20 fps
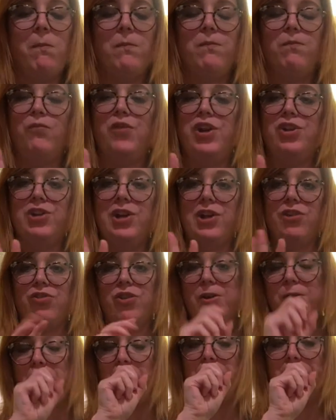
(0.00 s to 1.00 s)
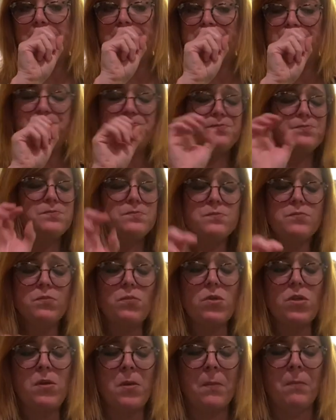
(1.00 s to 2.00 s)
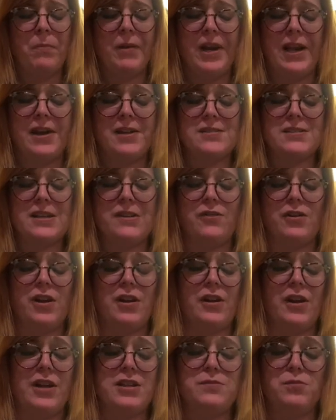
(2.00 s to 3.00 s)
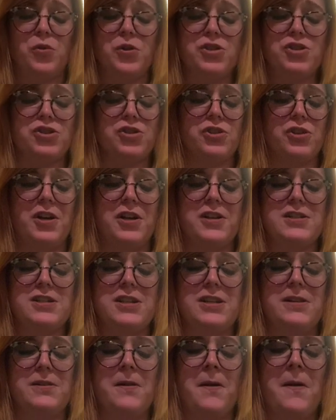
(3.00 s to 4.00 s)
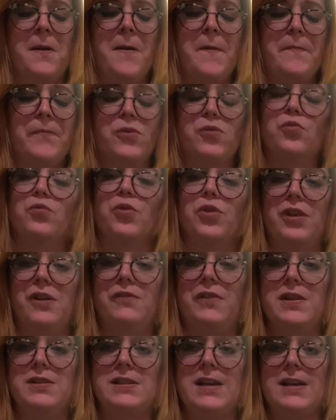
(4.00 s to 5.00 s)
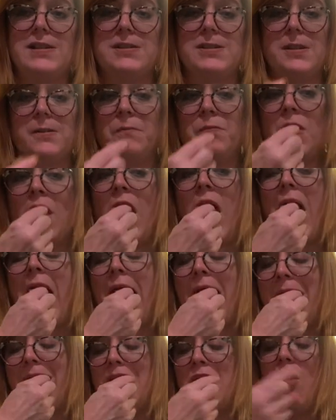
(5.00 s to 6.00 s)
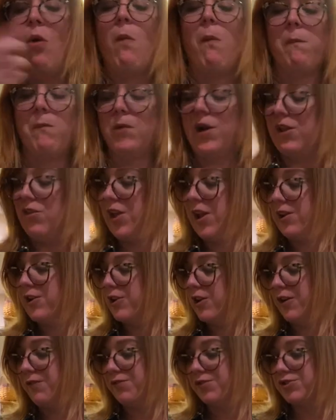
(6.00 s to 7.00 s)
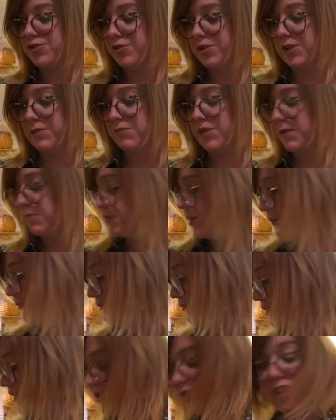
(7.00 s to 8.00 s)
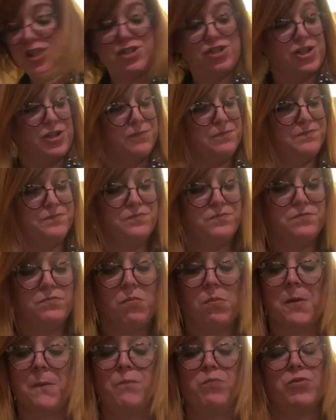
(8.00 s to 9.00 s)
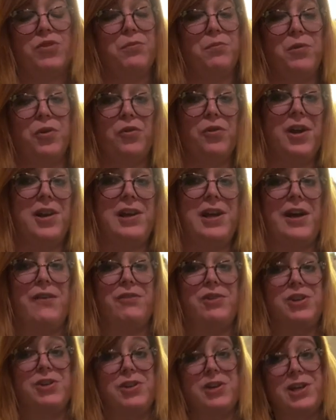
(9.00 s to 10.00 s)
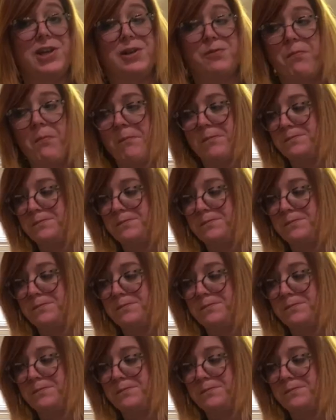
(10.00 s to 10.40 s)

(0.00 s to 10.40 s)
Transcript: Fantastic. Bananas give it a nice moisture content. It's really fantastic. I thank y'all for joining me in Mama Fin's kitchen. It's been great having you again.